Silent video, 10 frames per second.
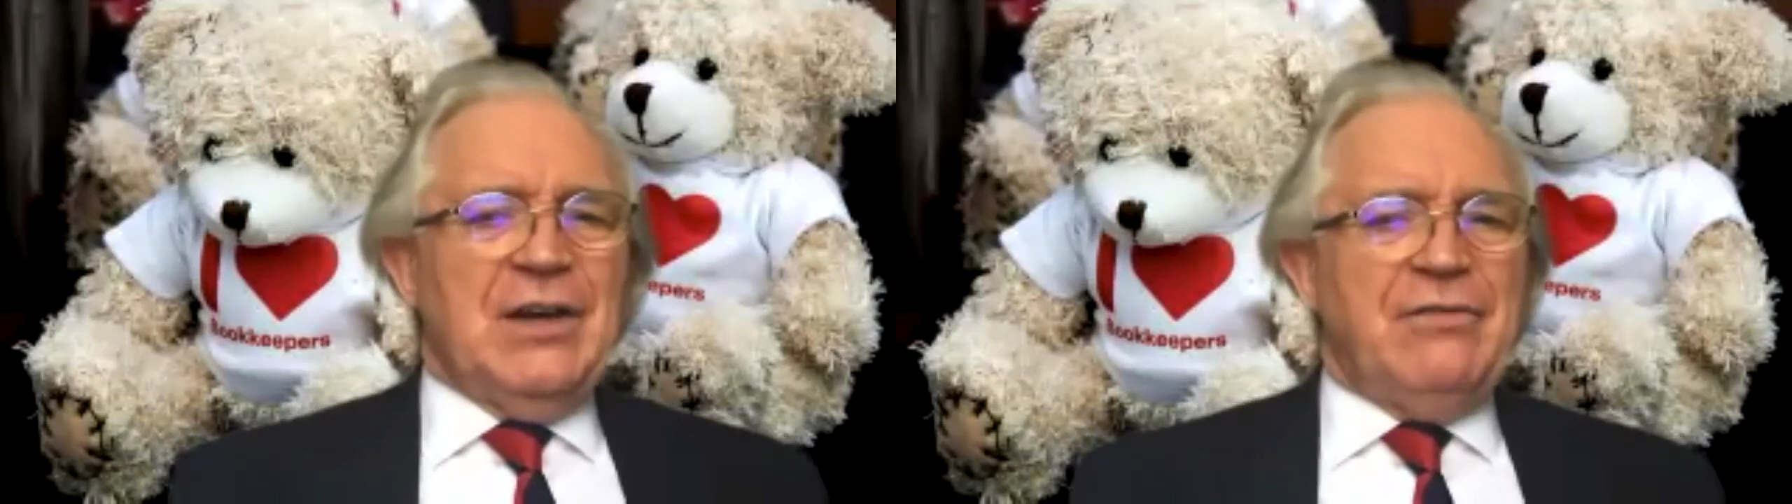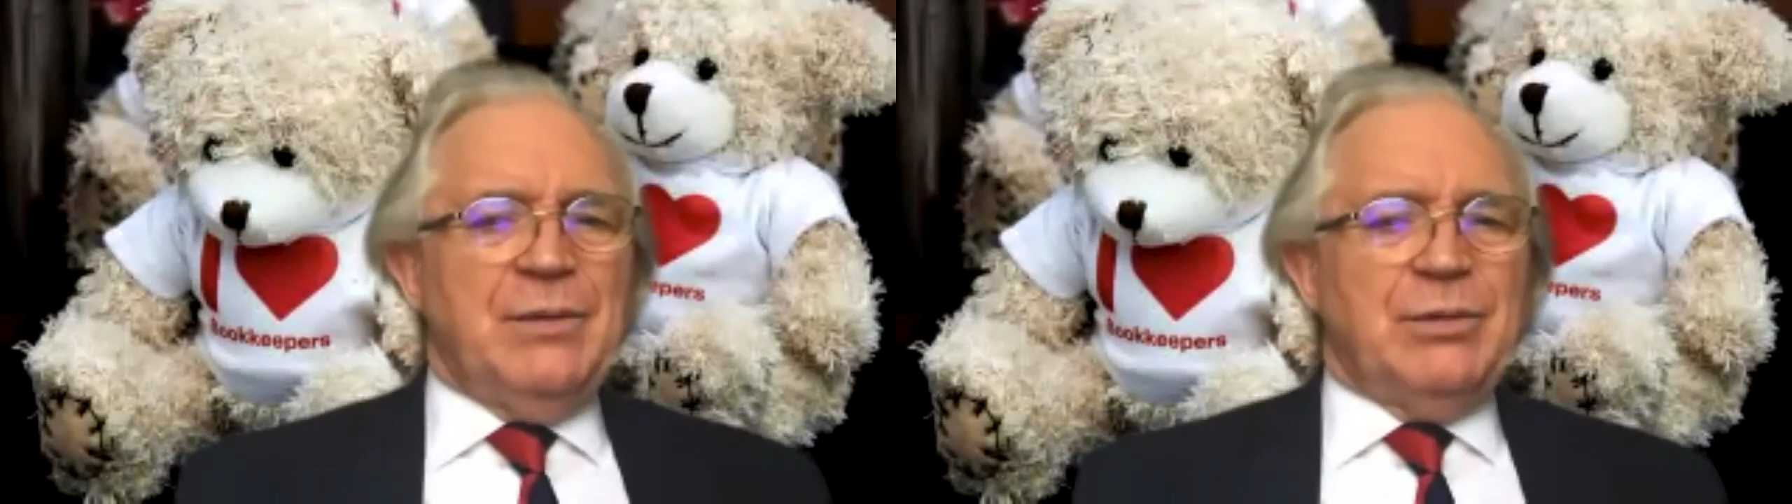
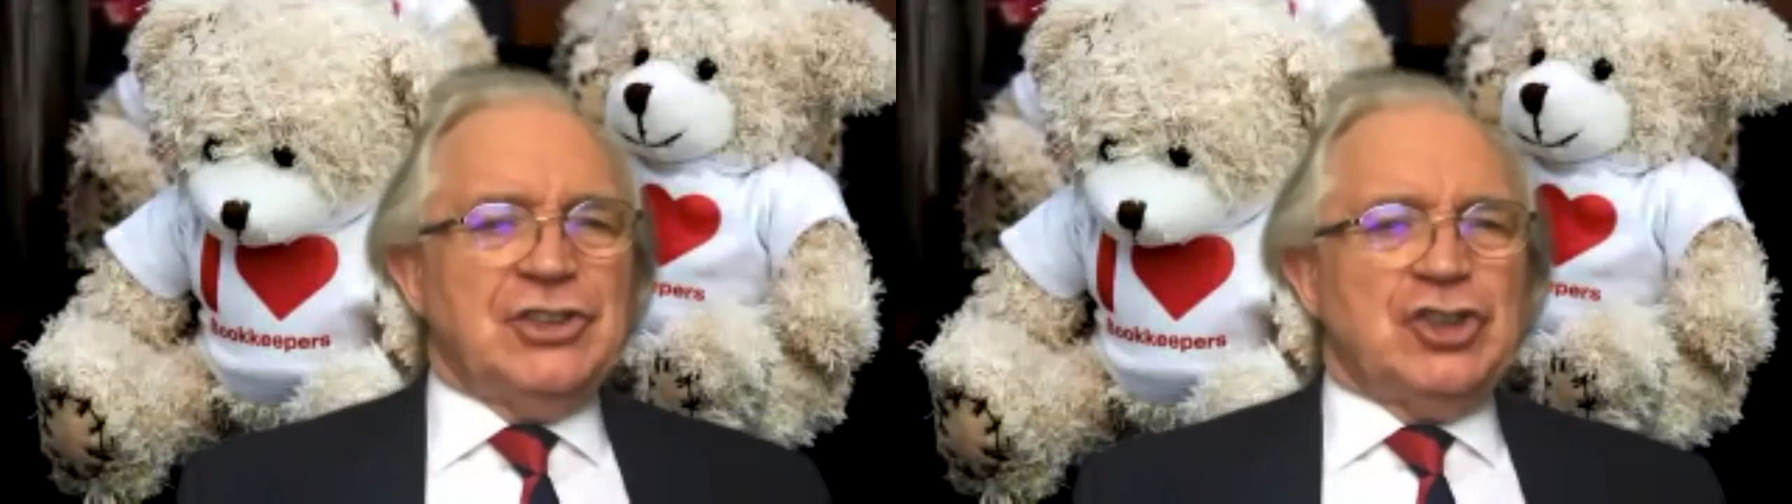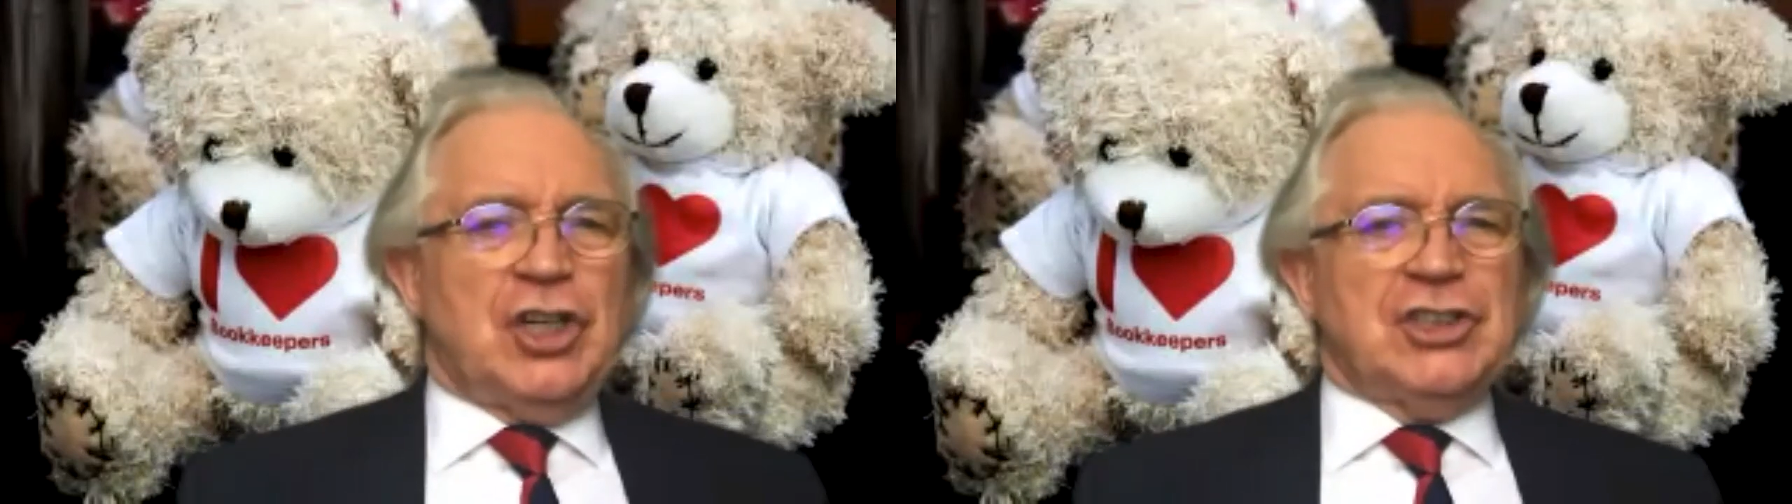
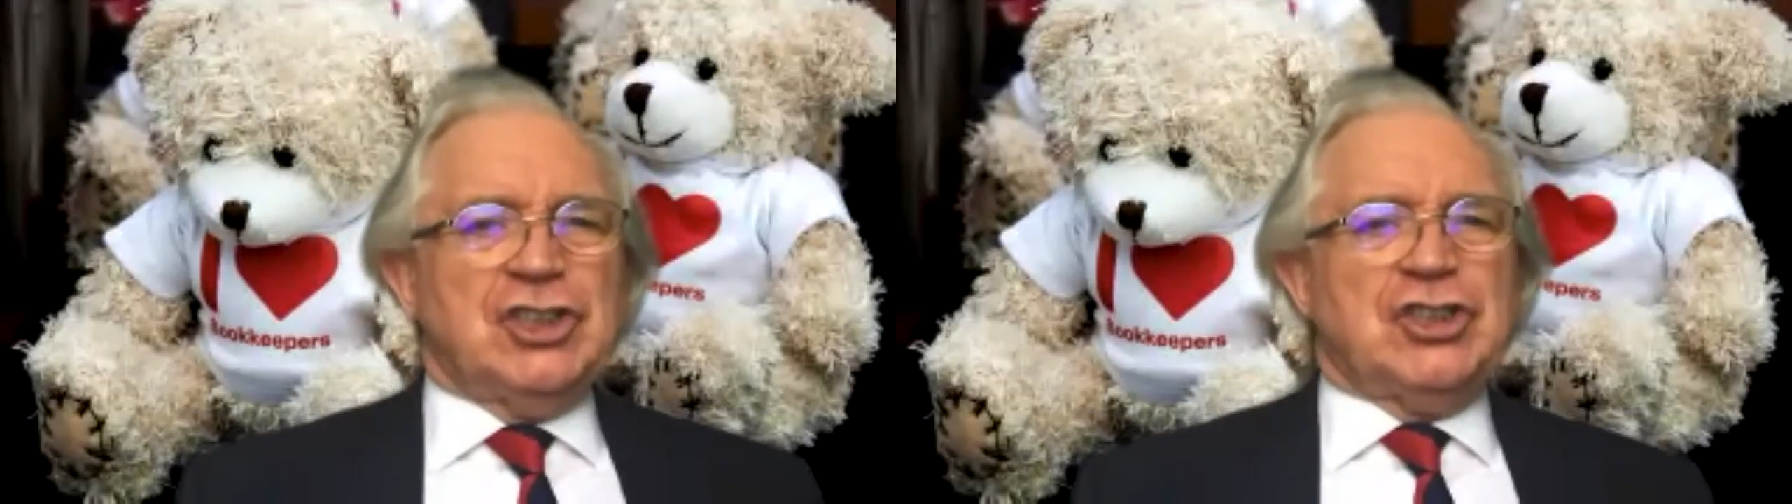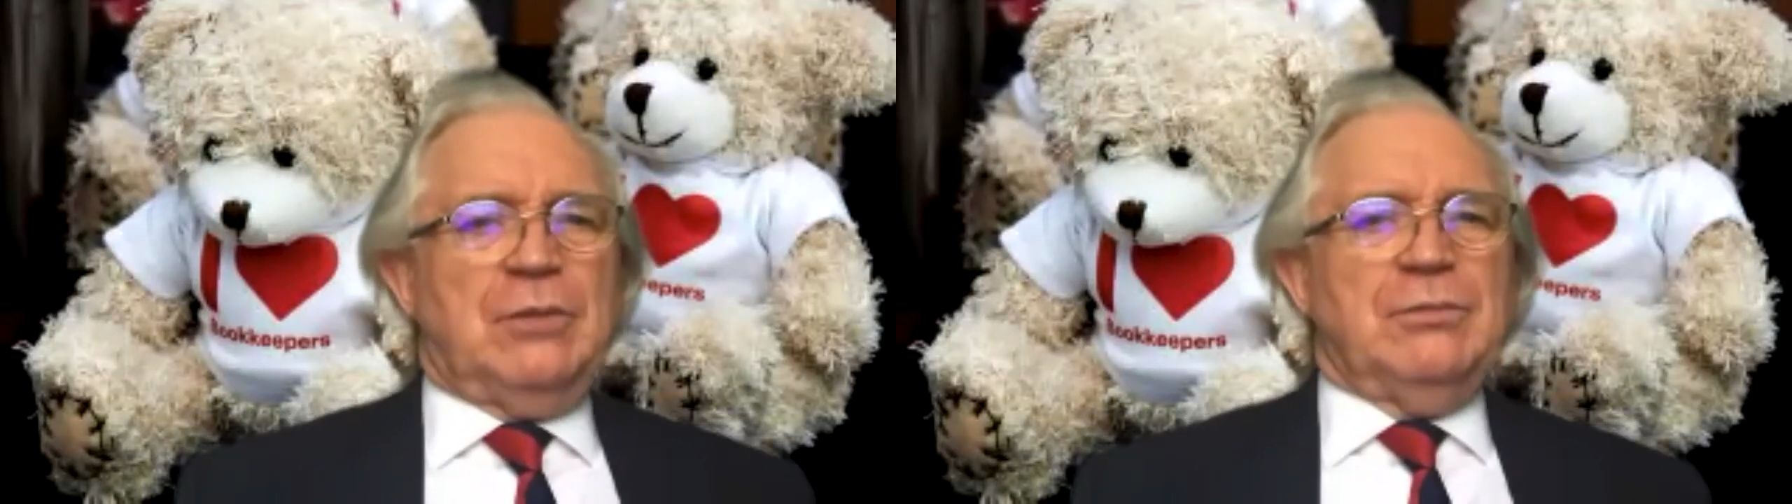everybody's trying to
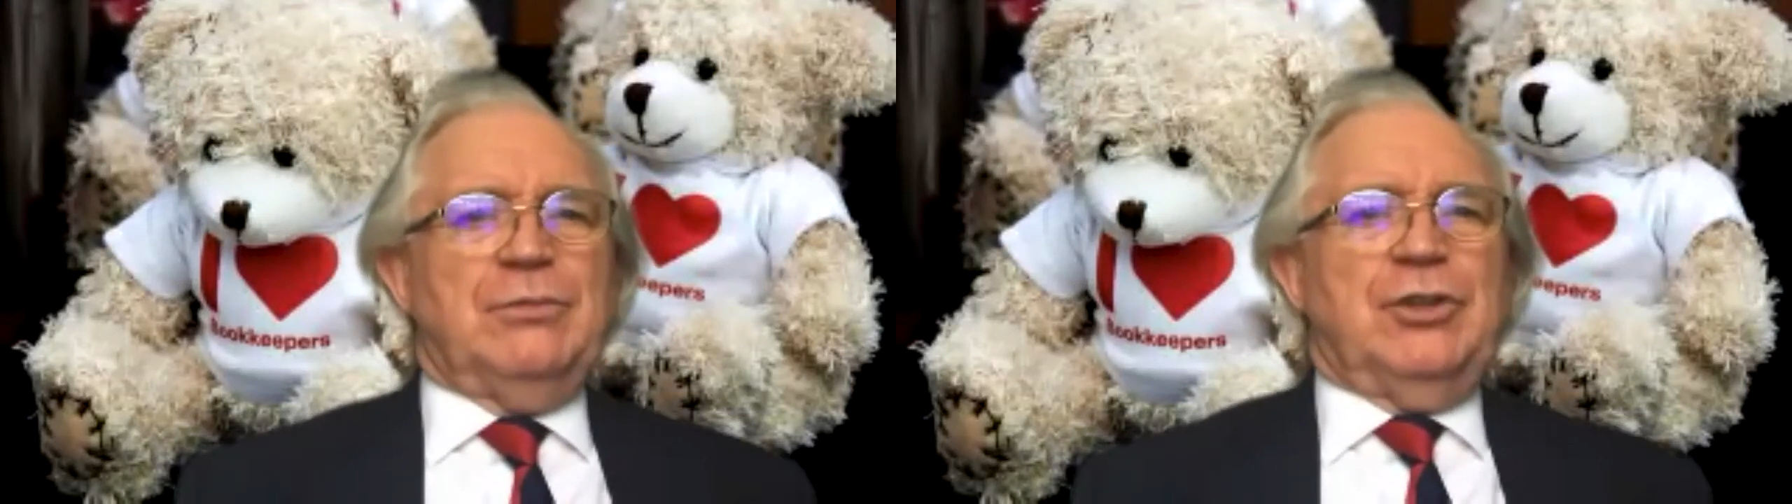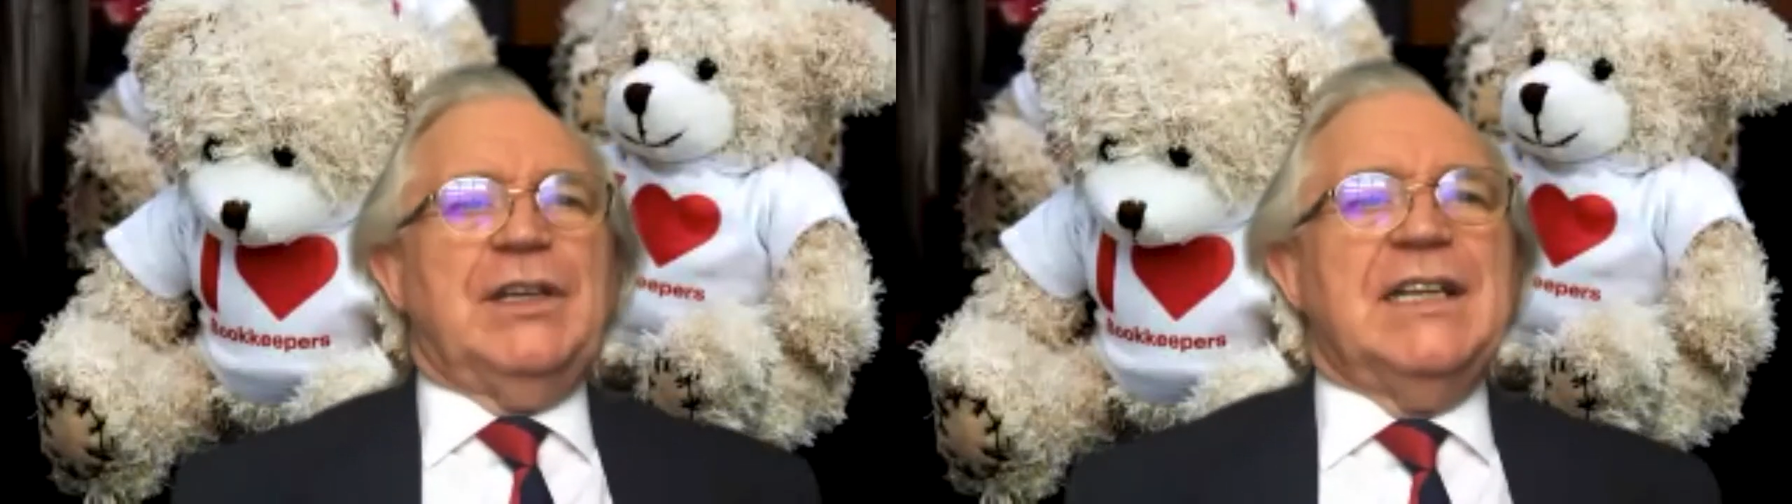stop them
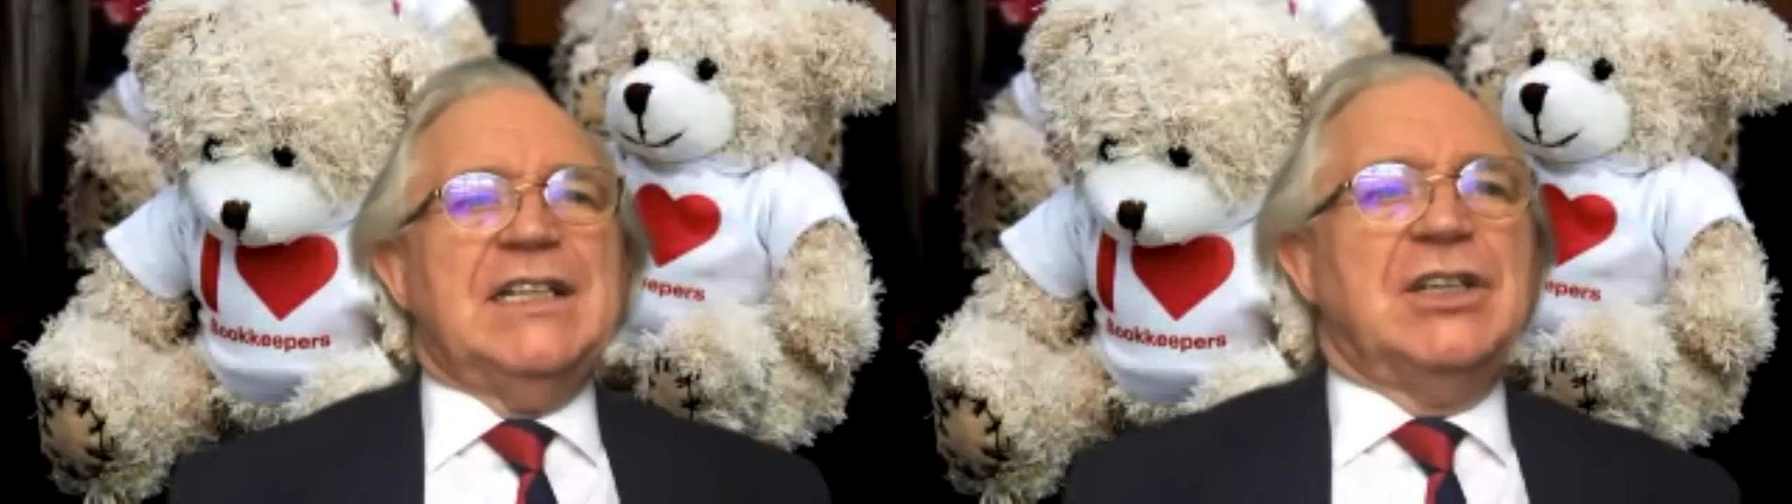doing this.